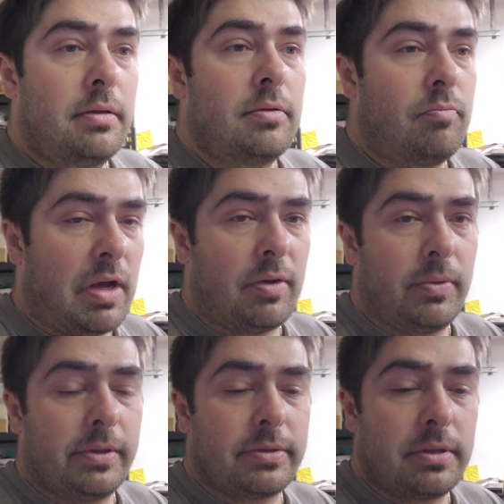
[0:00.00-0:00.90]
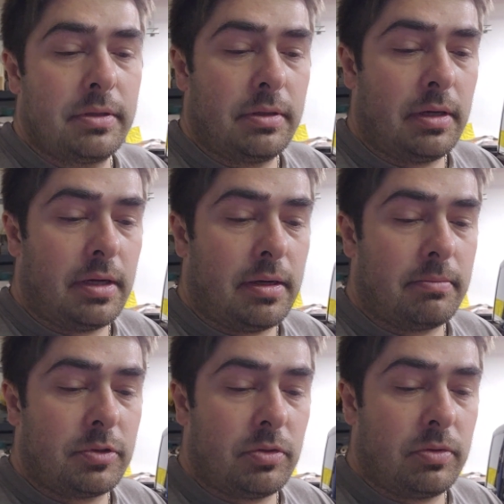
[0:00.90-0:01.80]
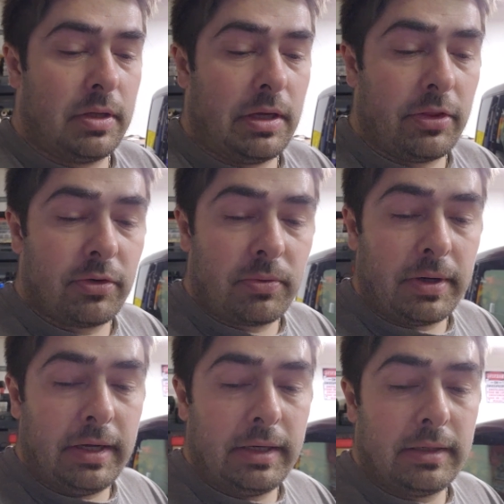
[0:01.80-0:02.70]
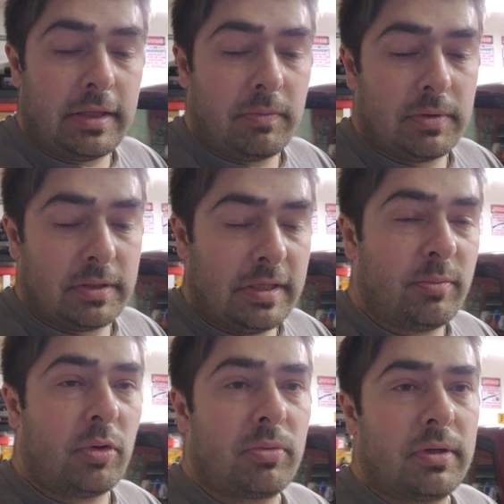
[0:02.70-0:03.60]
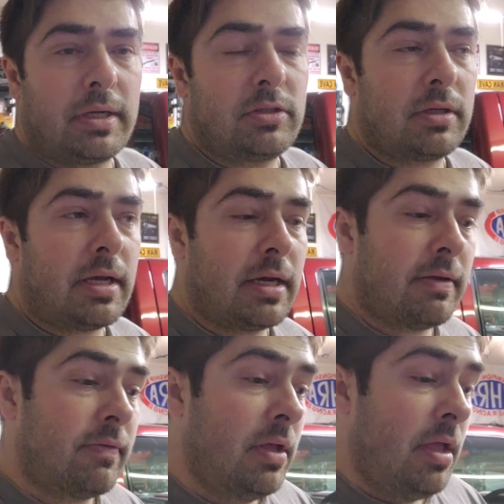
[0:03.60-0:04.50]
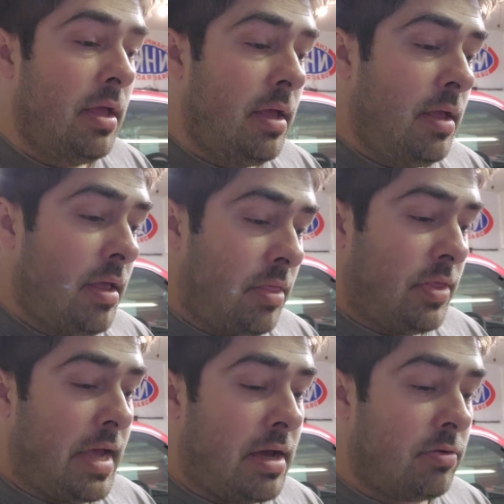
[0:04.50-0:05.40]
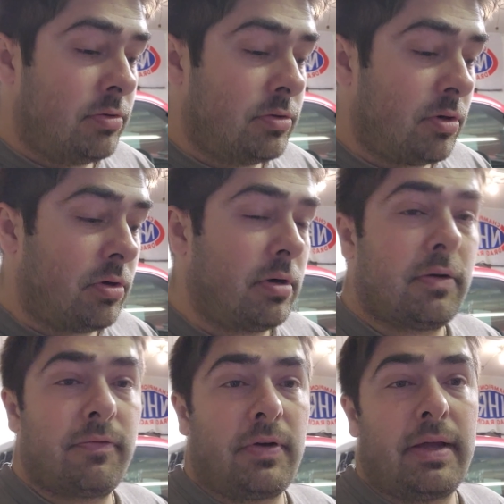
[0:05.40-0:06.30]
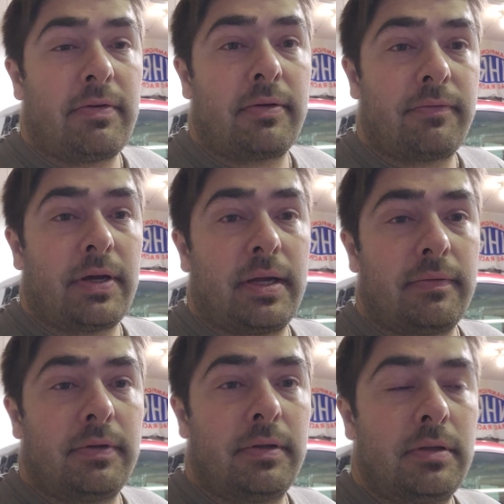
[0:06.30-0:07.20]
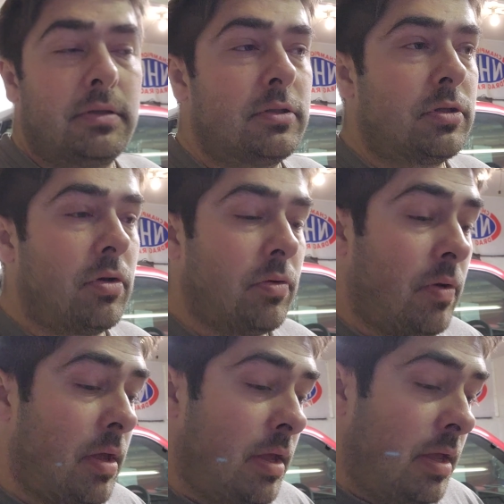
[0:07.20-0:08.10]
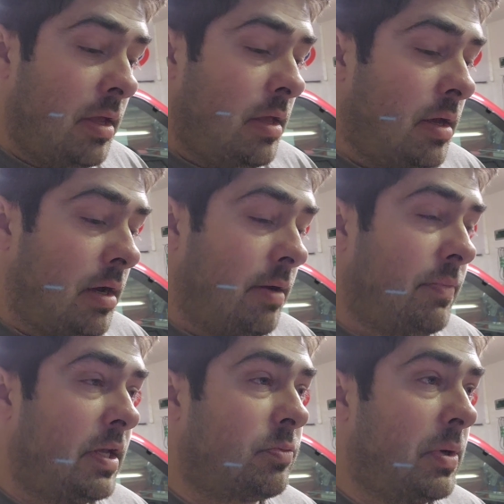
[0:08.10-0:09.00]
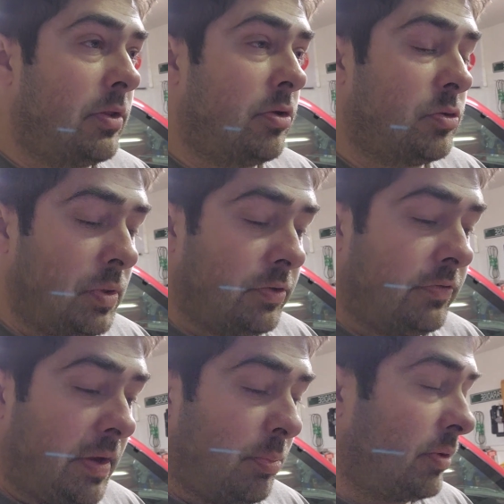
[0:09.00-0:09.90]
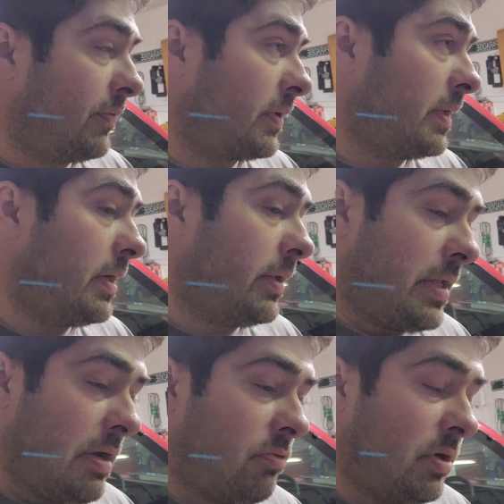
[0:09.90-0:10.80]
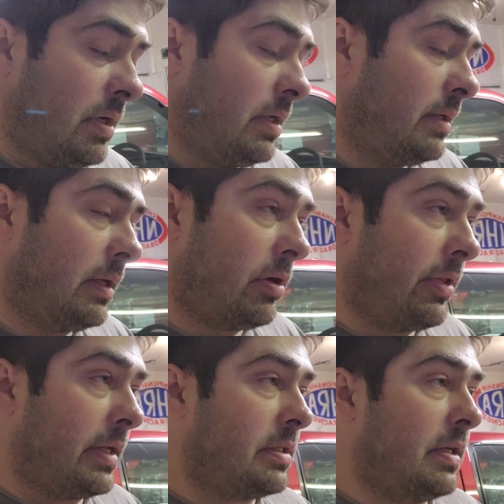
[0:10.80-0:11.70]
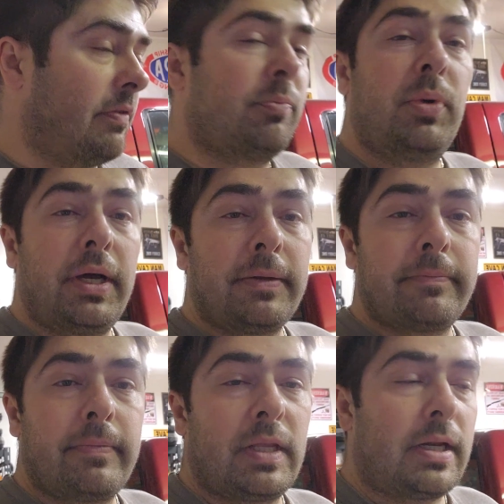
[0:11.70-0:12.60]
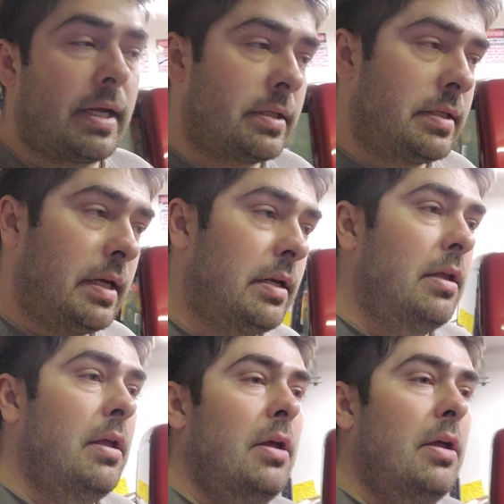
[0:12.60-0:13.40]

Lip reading: my wheels. So the other rear end, that the 10-bolt rear end I took out of, those are 5 on 5. So that's why those wheels fit perfectly on that rear end and all that stuff. But like I said,